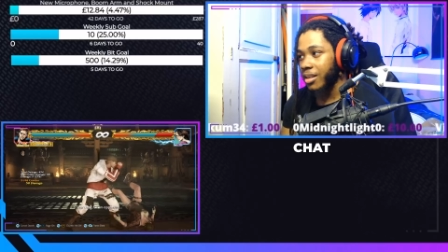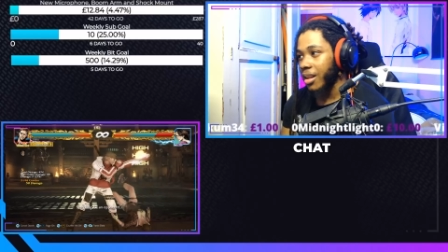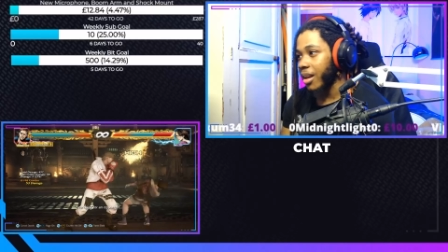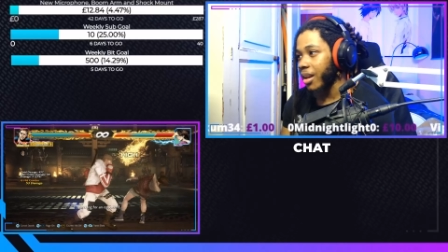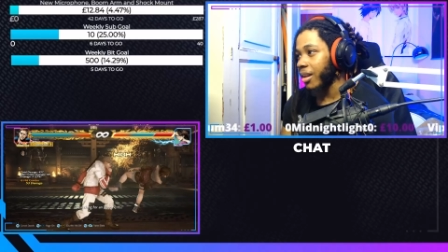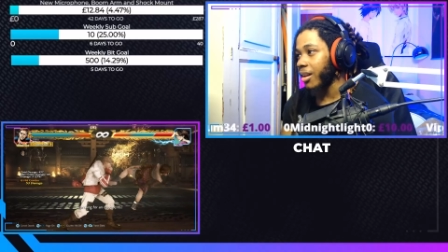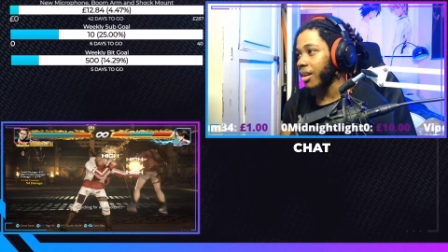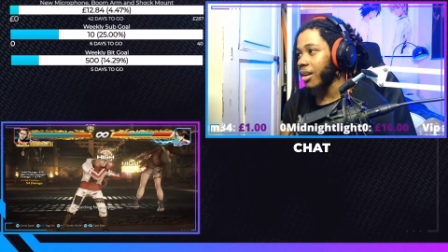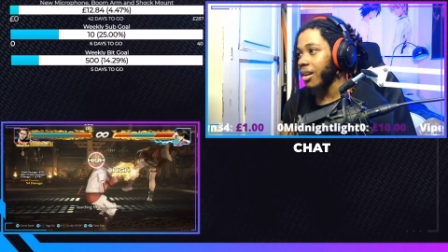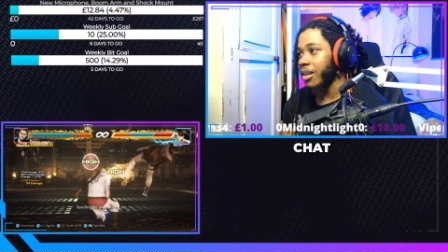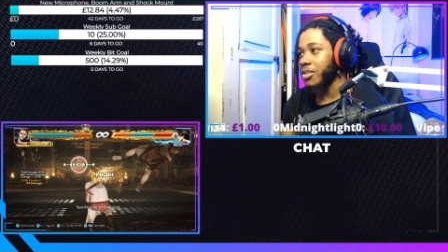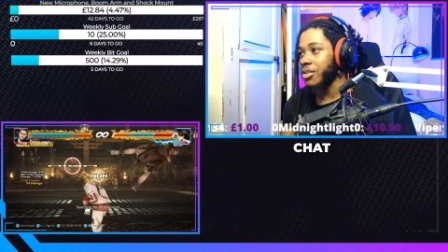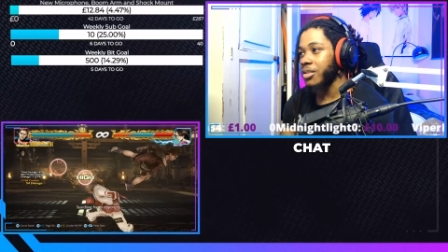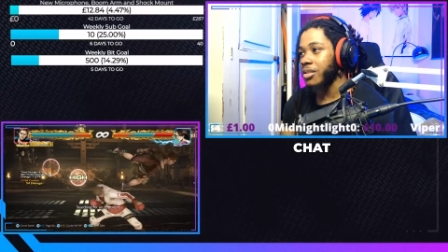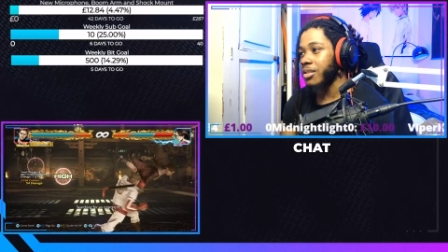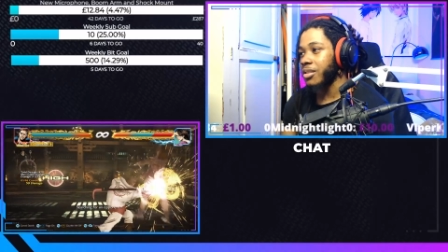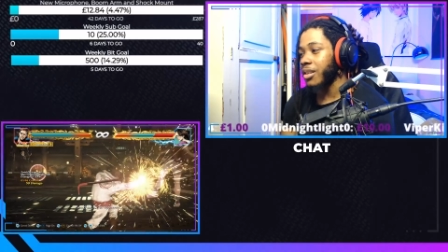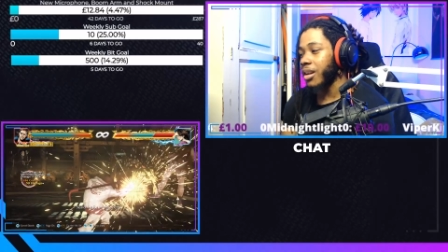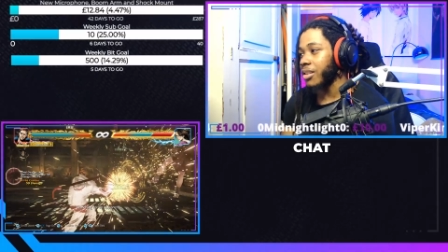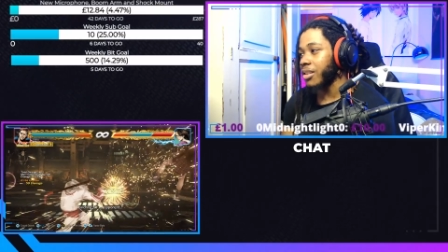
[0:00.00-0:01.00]
like i
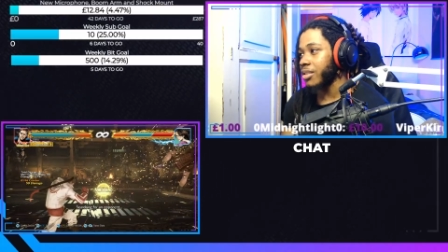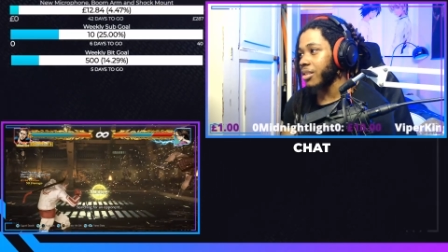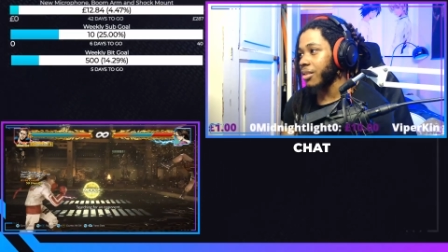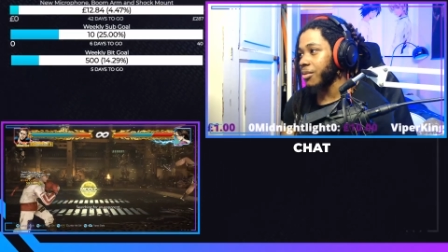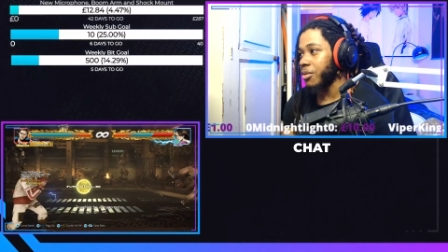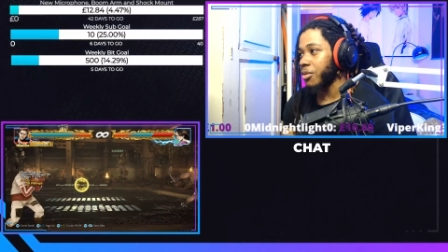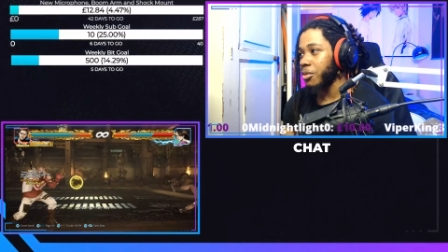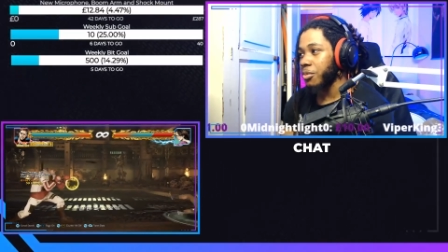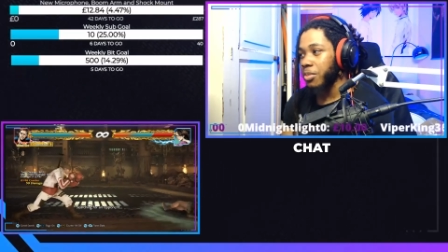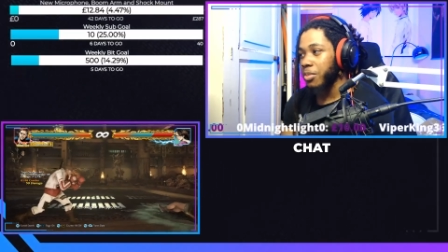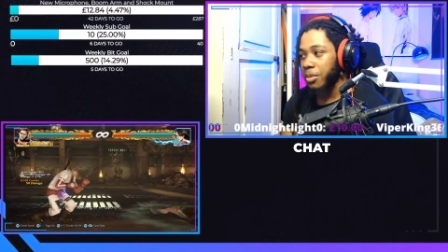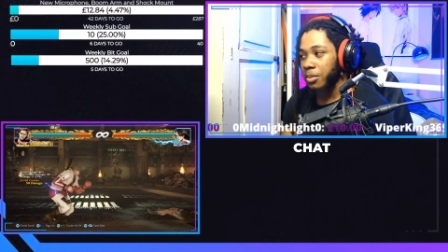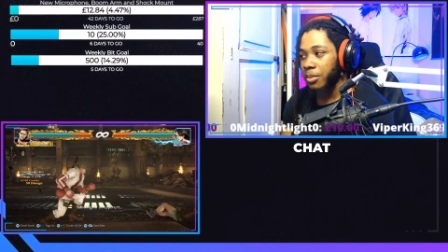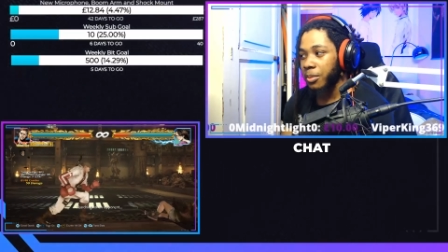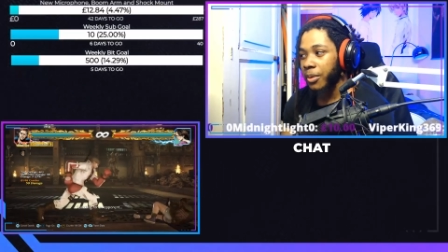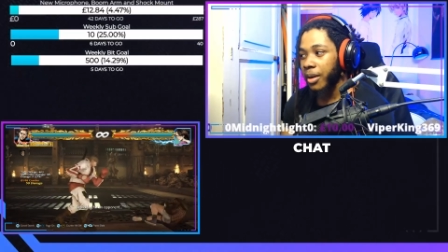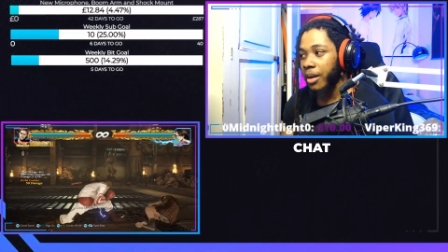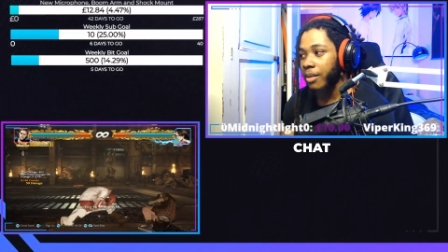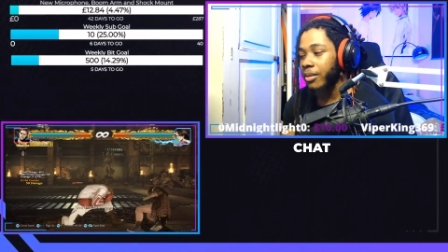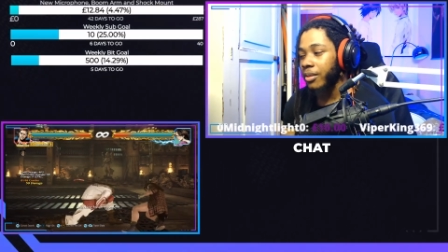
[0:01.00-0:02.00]
should i should have no problem
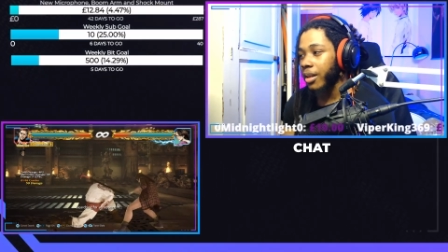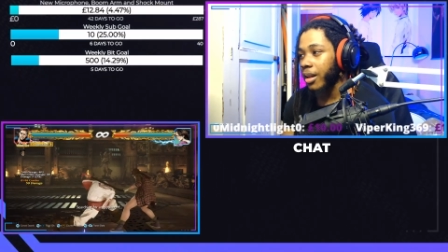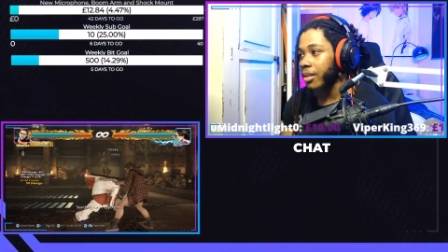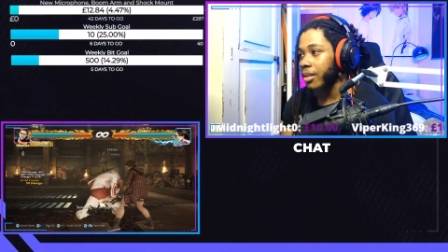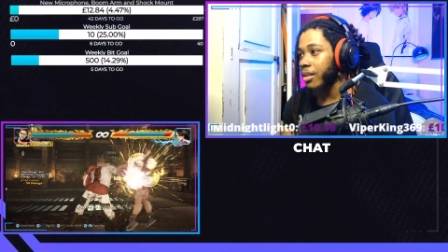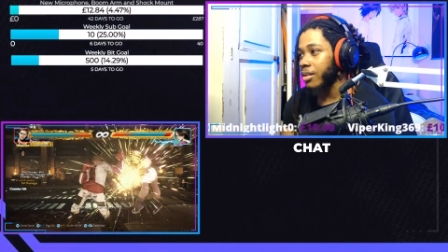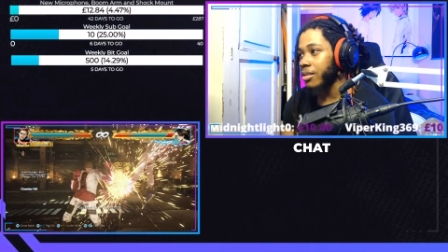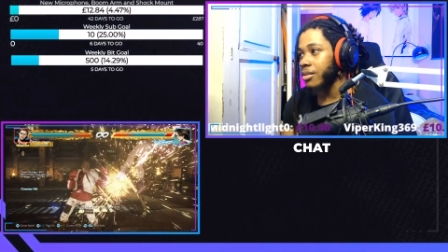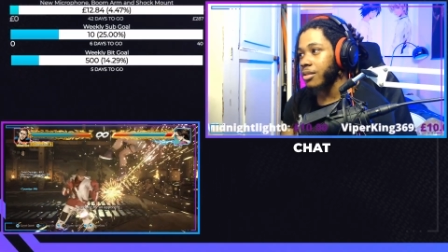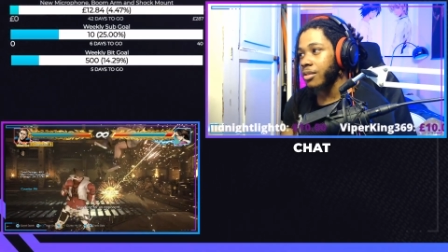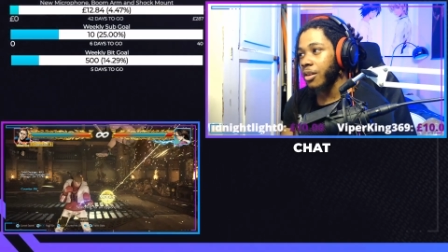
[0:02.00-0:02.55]
whatever like there's